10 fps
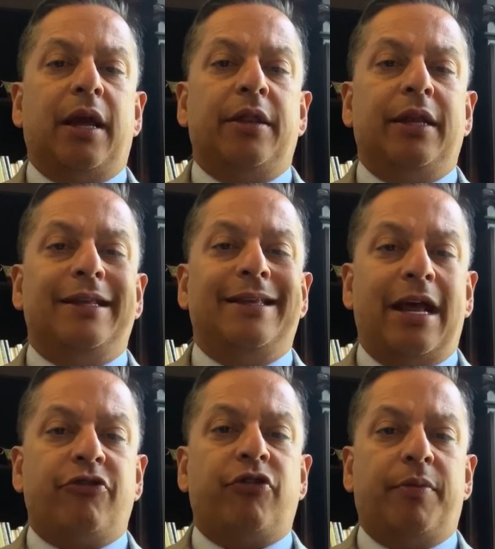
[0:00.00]
on the
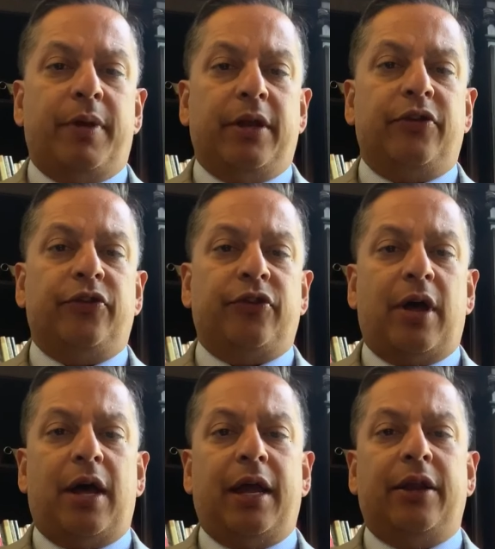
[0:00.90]
detriment
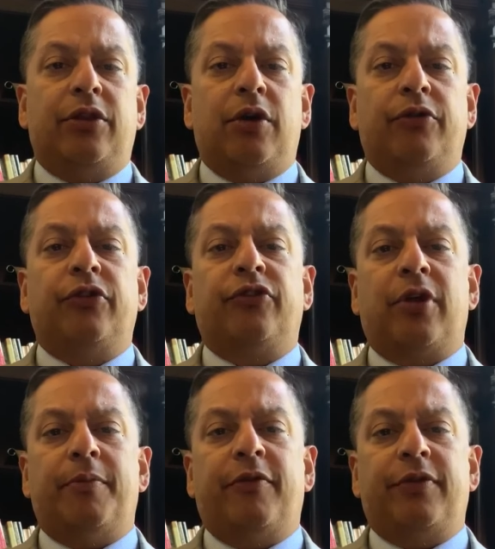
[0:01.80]
side, those are
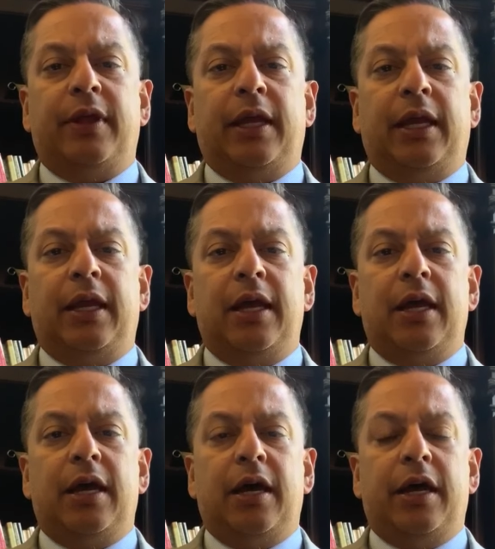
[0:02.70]
some of the
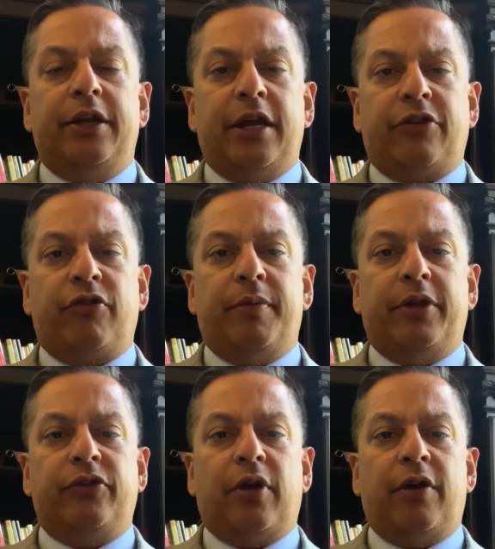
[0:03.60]
uh,
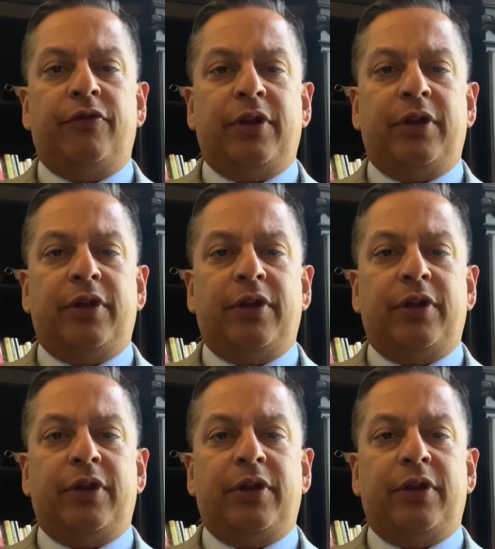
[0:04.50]
detriments of